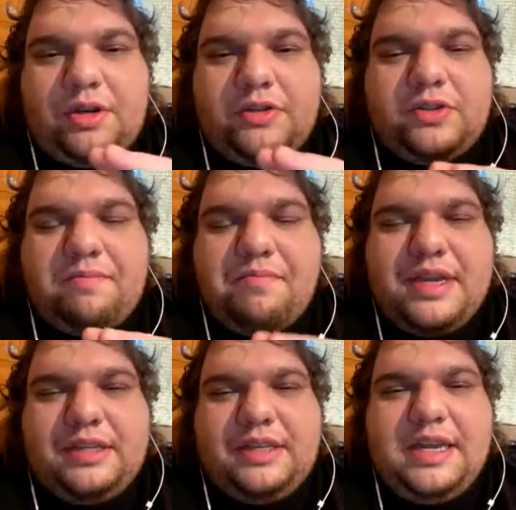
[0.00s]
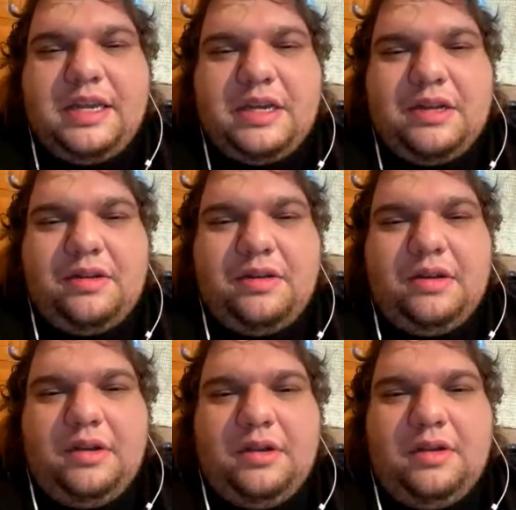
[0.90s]
Does the Big Ten,
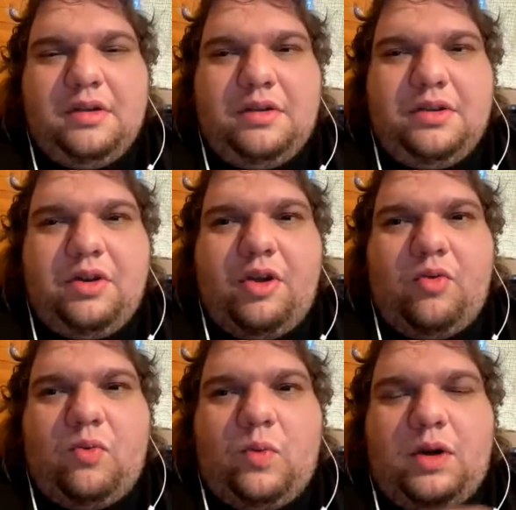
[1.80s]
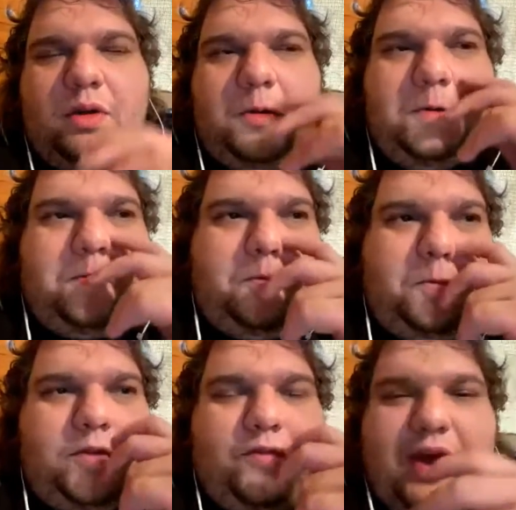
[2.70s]
what you've